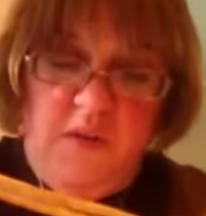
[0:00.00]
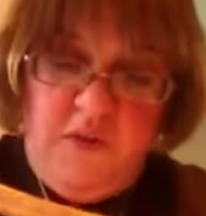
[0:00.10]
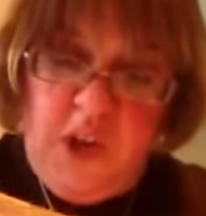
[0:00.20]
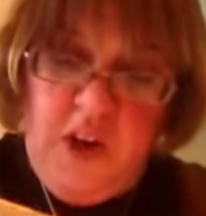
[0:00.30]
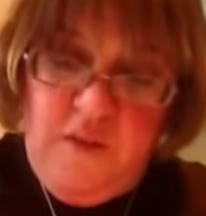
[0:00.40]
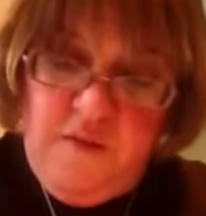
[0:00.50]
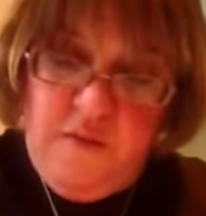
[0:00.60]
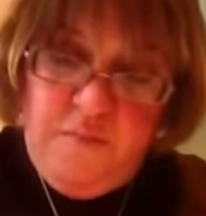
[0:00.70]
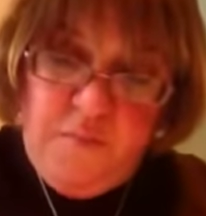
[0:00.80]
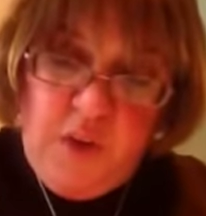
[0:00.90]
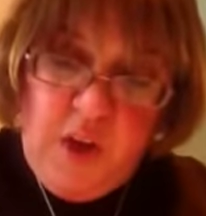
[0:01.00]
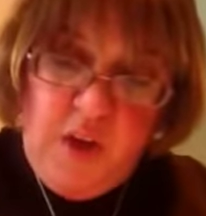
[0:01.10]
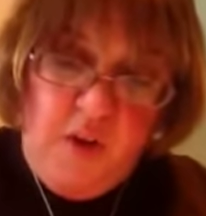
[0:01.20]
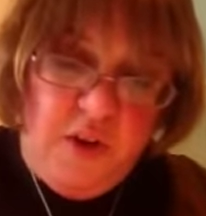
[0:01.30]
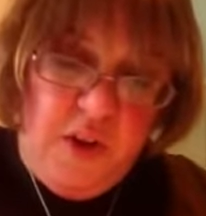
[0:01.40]
of love
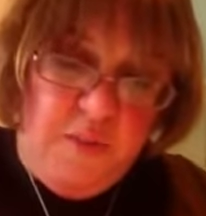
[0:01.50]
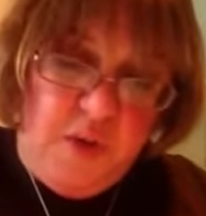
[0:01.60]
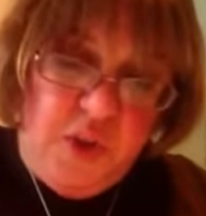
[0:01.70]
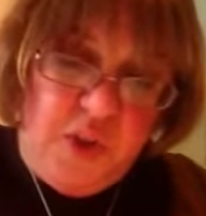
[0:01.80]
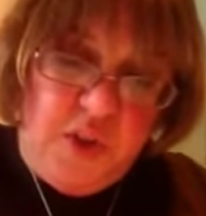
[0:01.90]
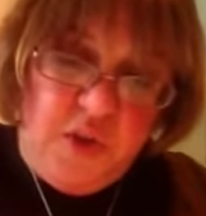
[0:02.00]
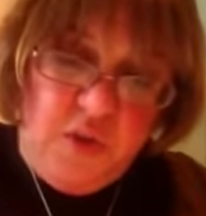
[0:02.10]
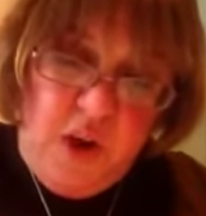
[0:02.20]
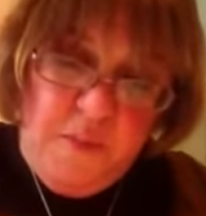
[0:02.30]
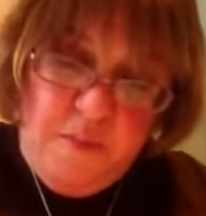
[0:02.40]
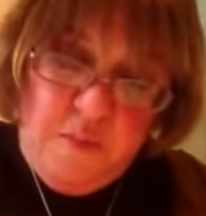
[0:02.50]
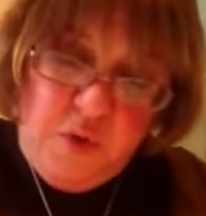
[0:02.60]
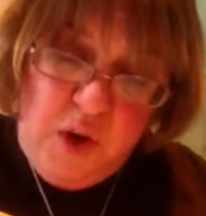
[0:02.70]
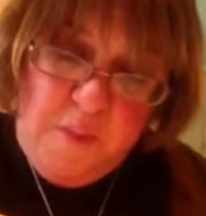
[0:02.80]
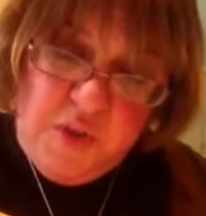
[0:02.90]
and all the emotions and
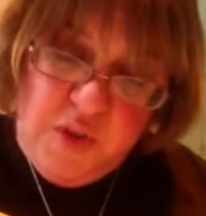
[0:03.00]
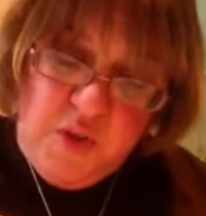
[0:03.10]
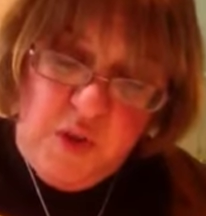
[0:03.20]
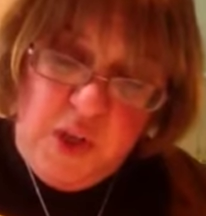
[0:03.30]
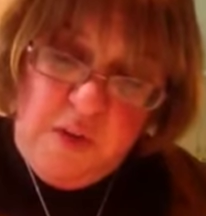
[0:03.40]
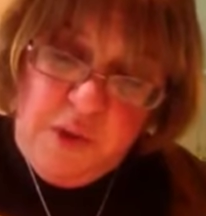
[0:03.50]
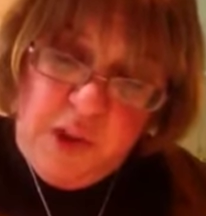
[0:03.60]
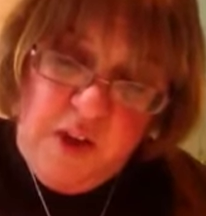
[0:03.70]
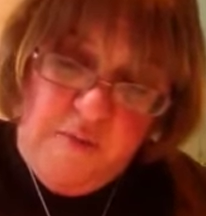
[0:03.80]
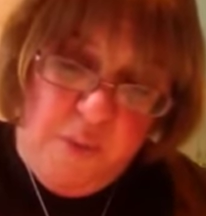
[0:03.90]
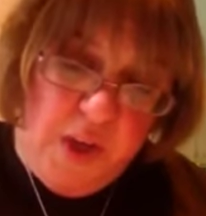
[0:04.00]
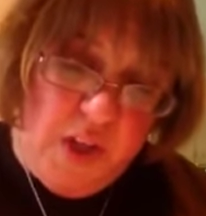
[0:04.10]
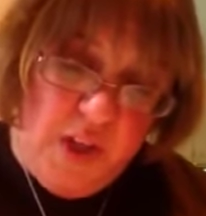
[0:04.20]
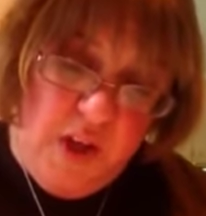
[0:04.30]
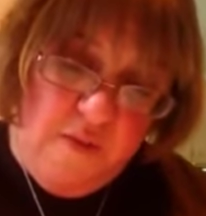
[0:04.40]
traumas associated with love, being
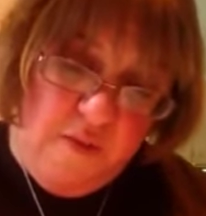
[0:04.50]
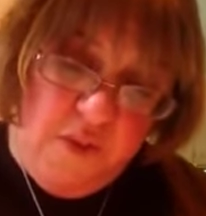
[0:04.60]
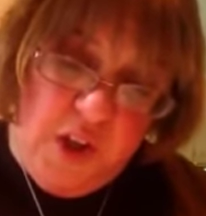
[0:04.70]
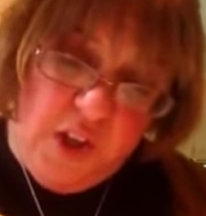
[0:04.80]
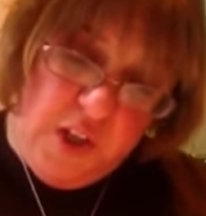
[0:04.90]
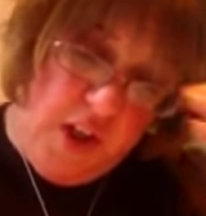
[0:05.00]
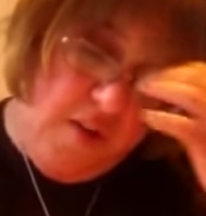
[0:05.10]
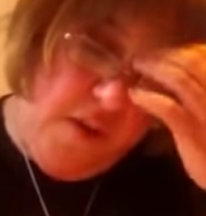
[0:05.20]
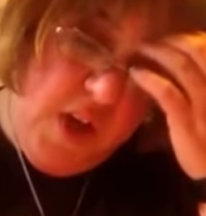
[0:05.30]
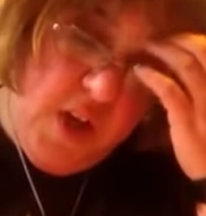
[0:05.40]
in love or falling in love.